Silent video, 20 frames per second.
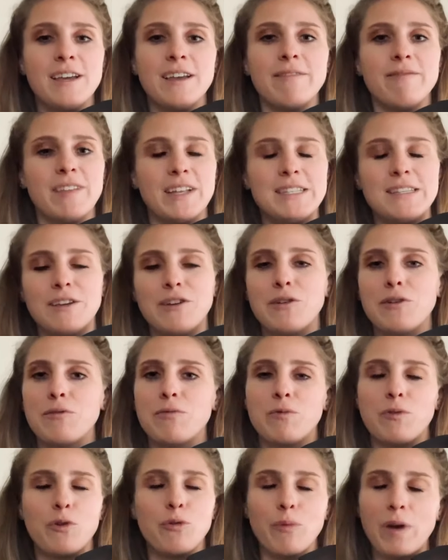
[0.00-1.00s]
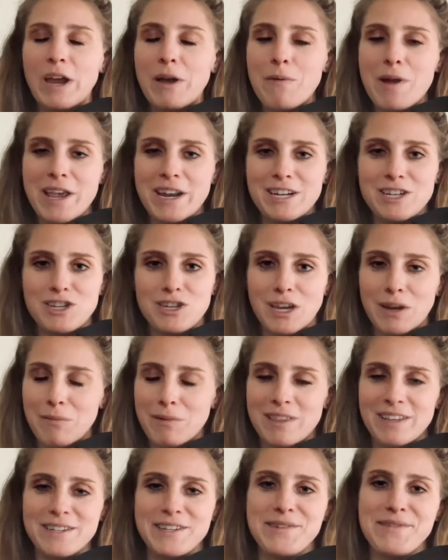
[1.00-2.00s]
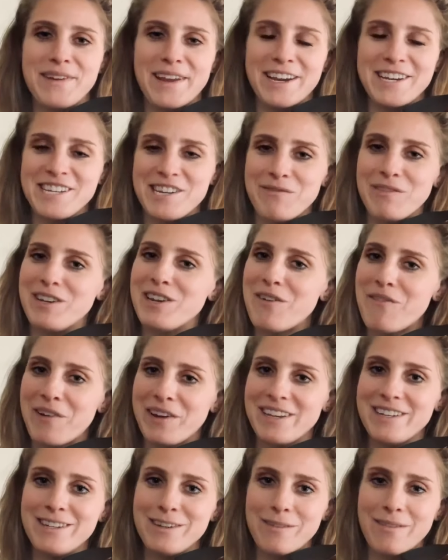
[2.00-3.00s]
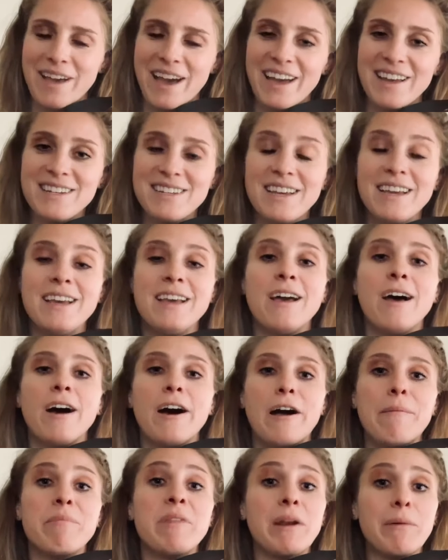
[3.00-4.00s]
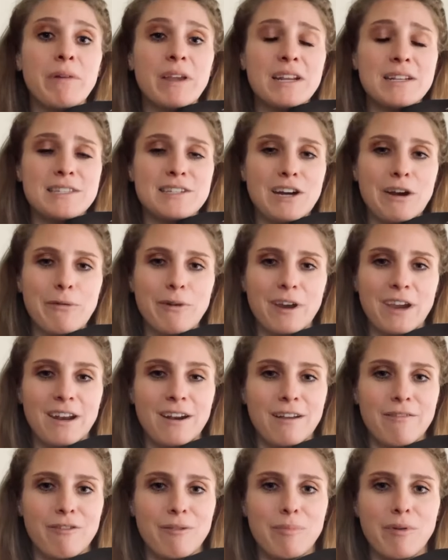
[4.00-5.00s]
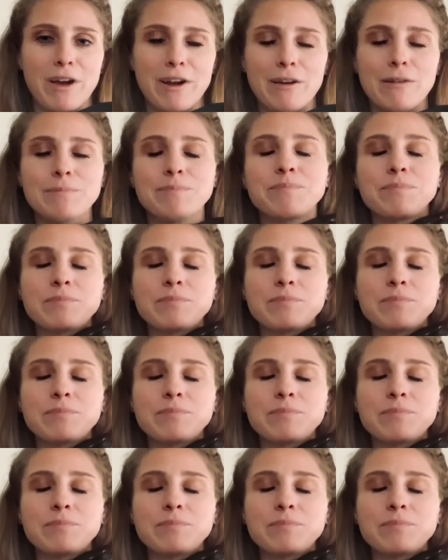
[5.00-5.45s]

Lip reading: That's a great way to cheat with intonation. We don't want to do that. Then we can start working on vibrato.